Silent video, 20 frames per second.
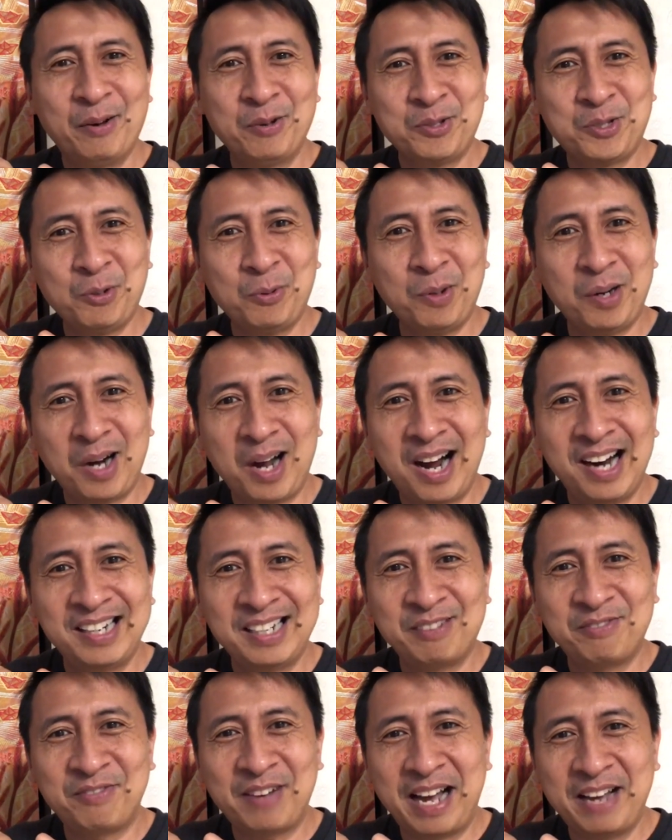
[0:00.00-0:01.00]
Those who were
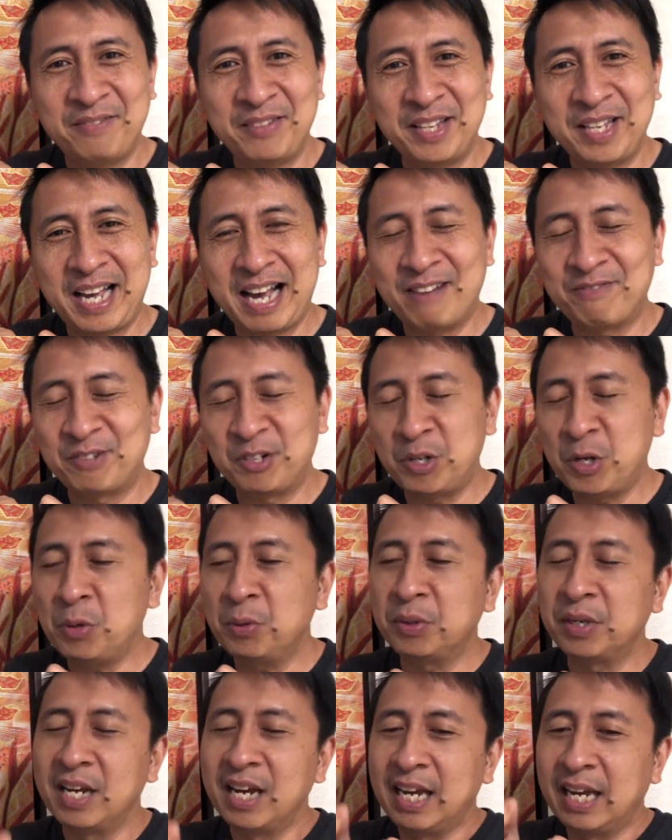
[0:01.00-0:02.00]
hired at 5 in the
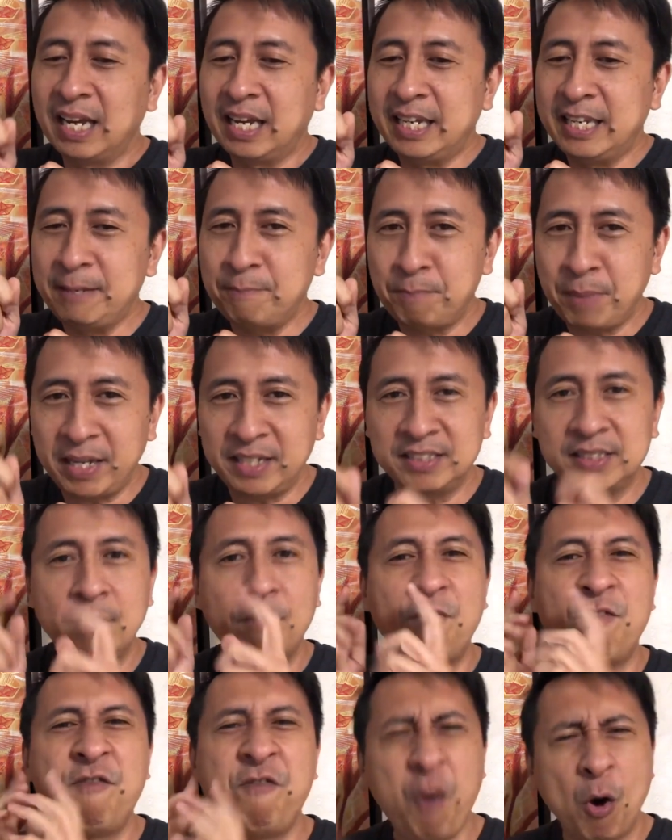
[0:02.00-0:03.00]
afternoon, he
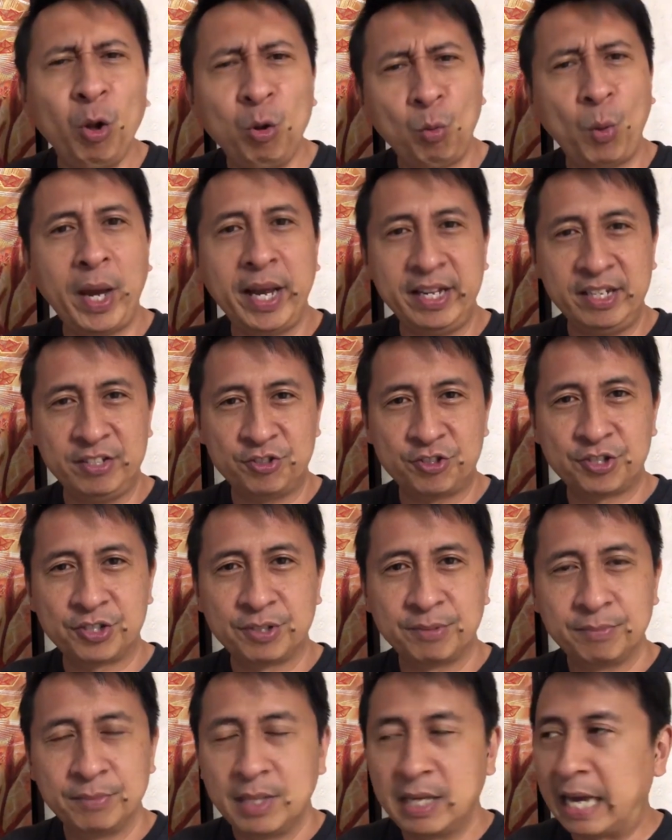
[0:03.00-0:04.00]
pays them full
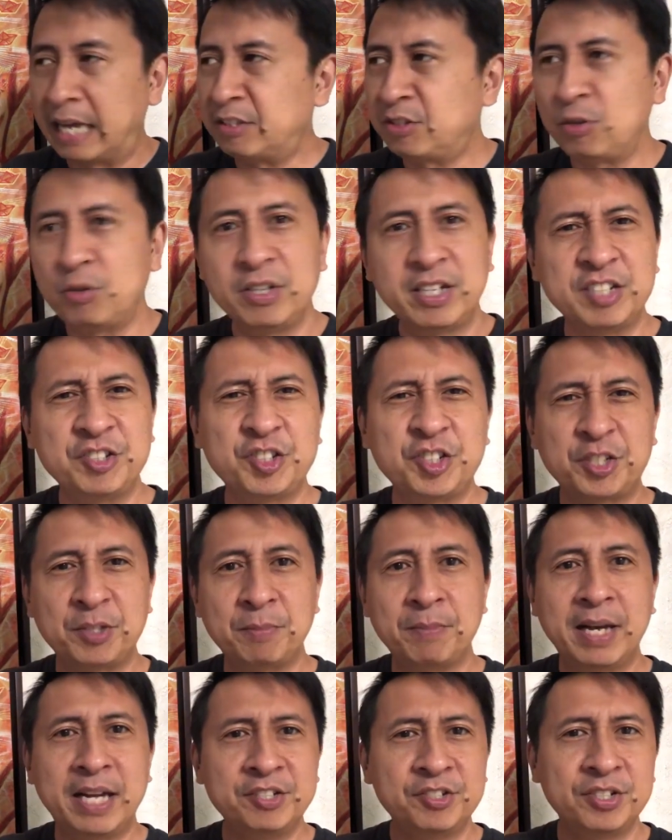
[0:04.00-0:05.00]
wage. And so you can
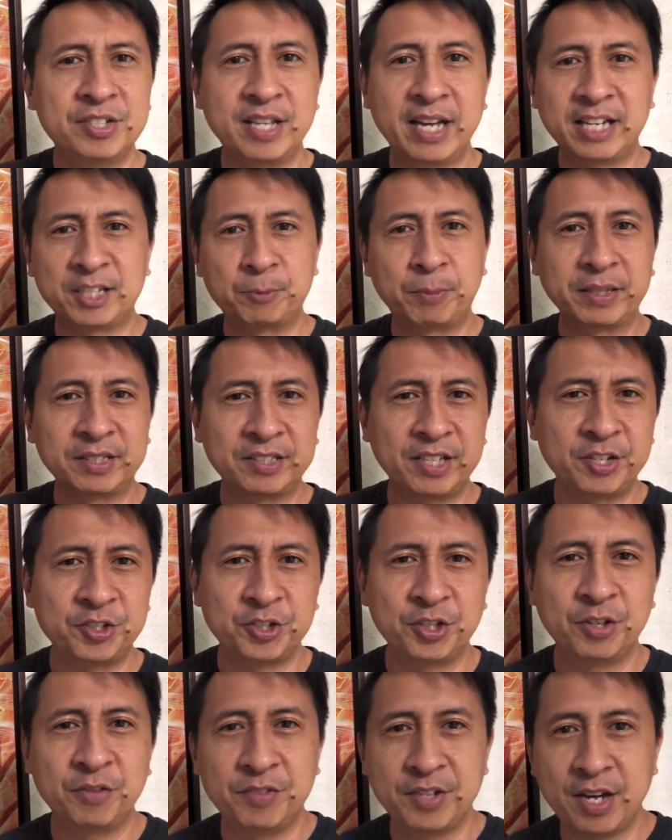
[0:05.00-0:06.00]
just imagine the
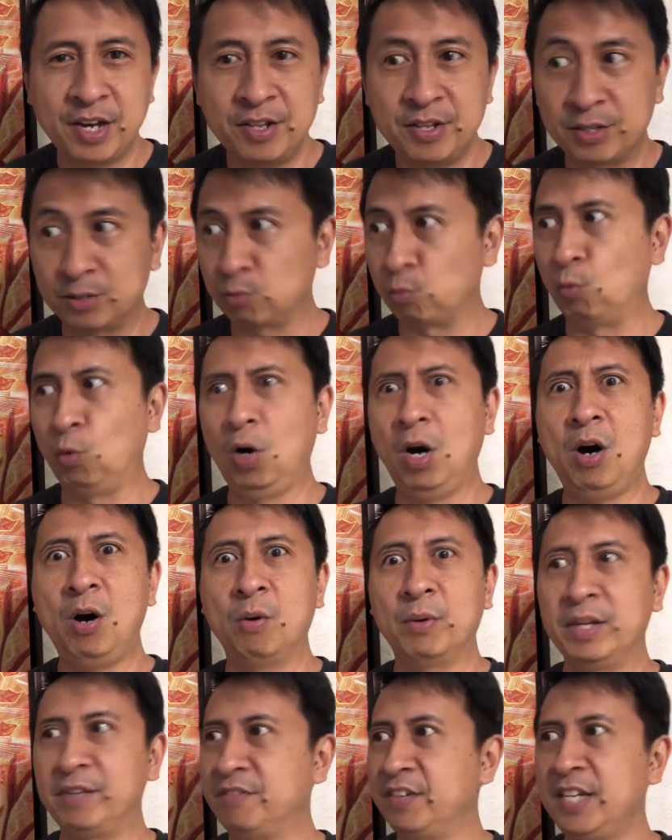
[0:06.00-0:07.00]
expectation of the others.
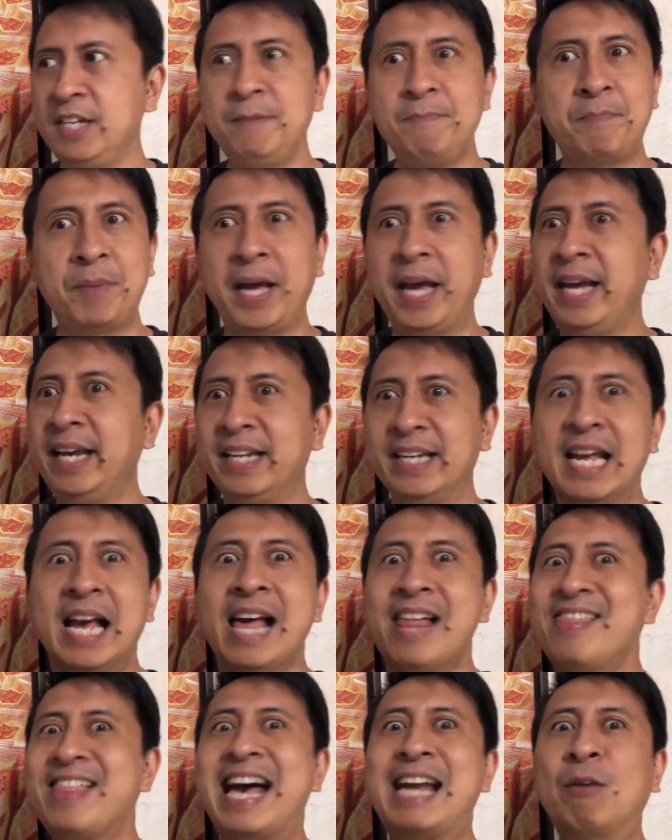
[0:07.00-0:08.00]
Whoa, if he
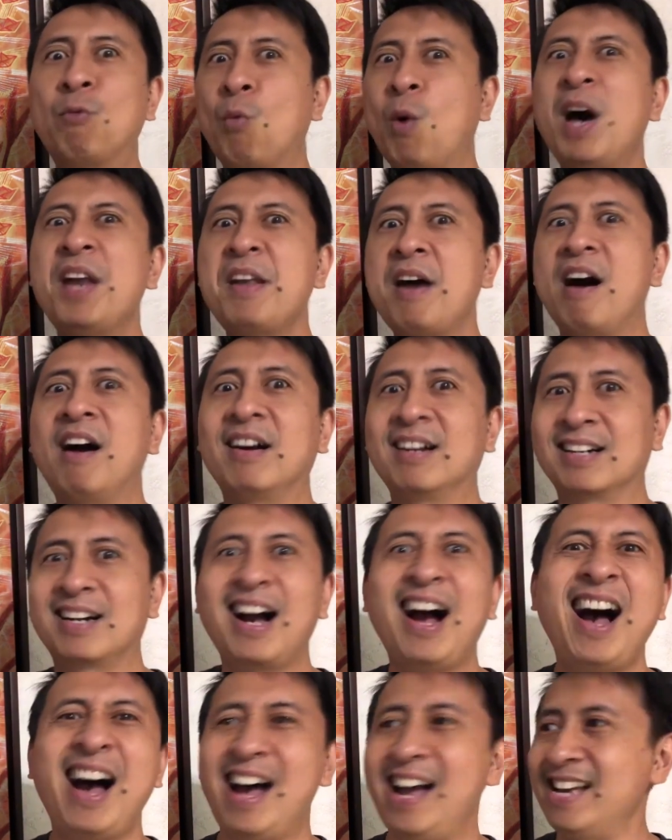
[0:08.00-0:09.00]
paid that 1 hour
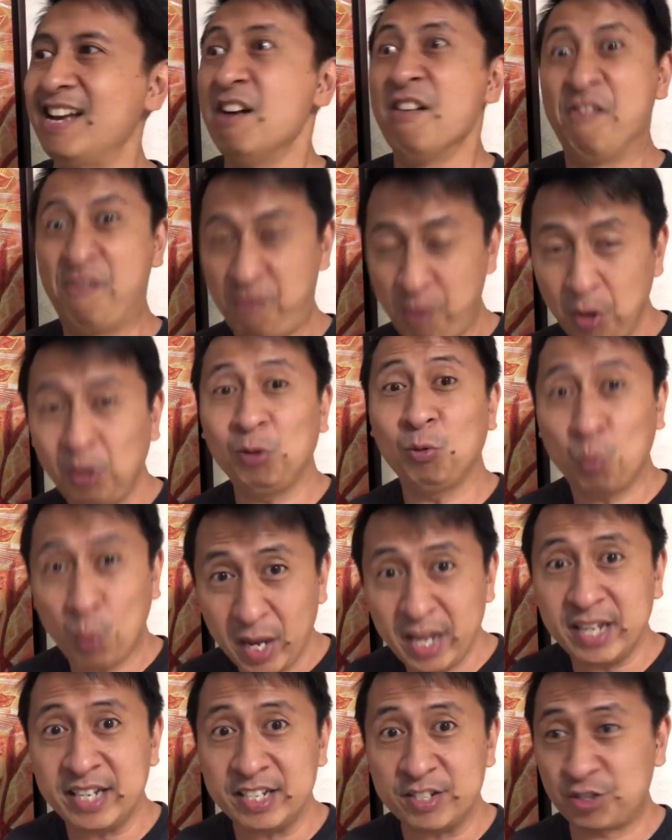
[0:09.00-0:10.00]
guy full
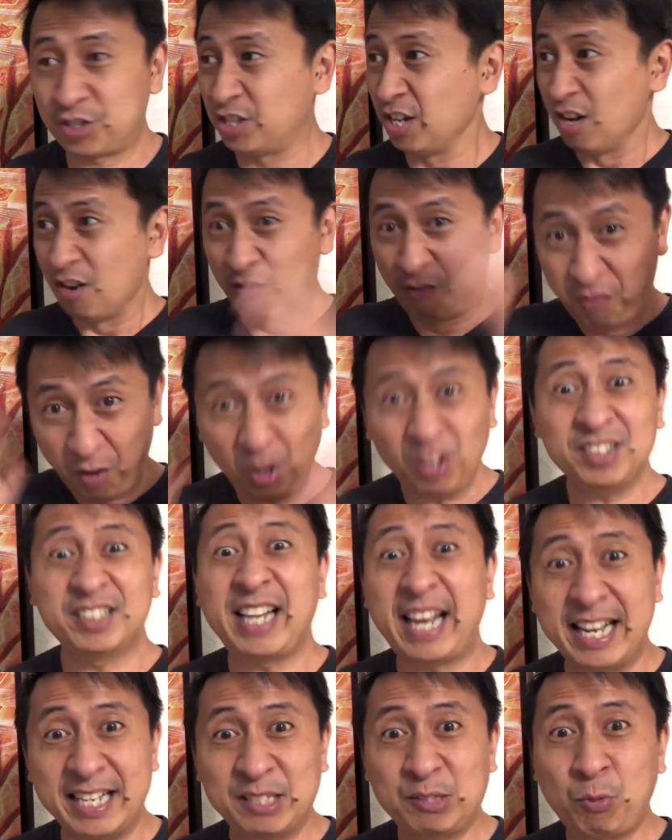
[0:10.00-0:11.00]
wage,
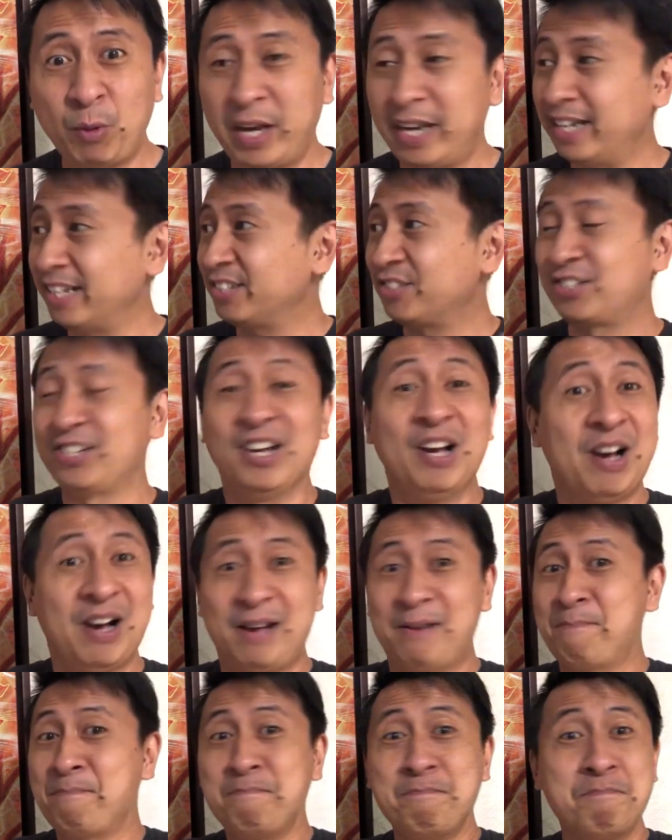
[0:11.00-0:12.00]
full day's wage,
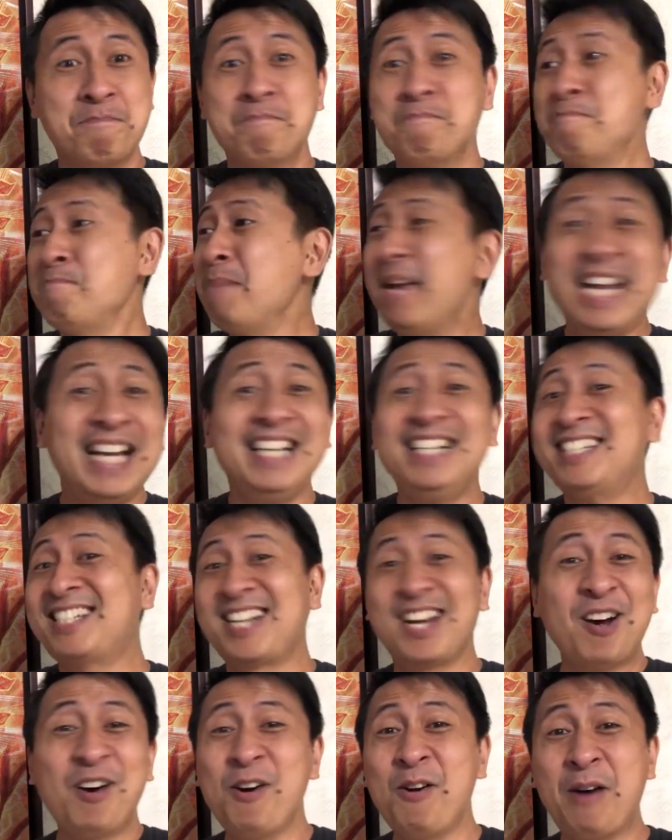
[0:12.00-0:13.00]
me
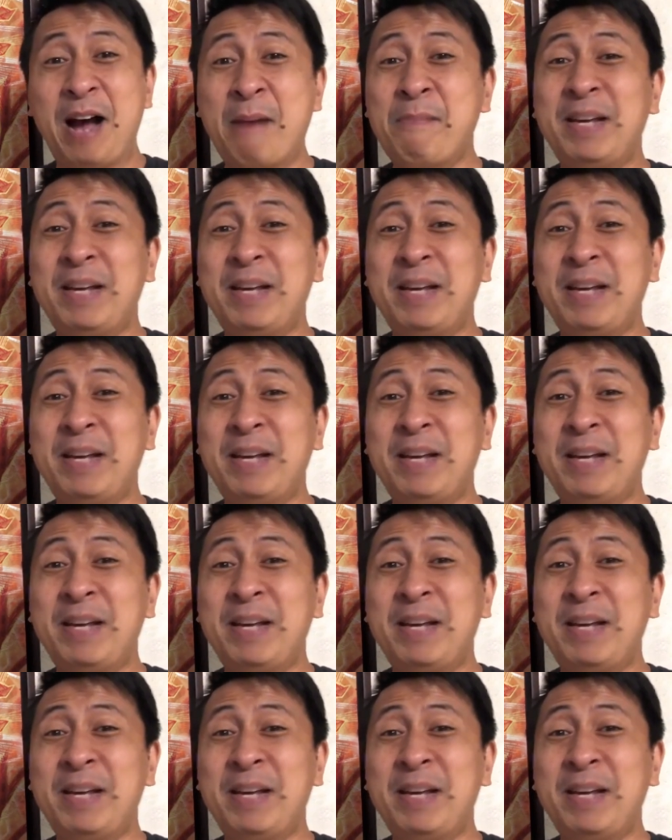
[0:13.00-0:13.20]
too.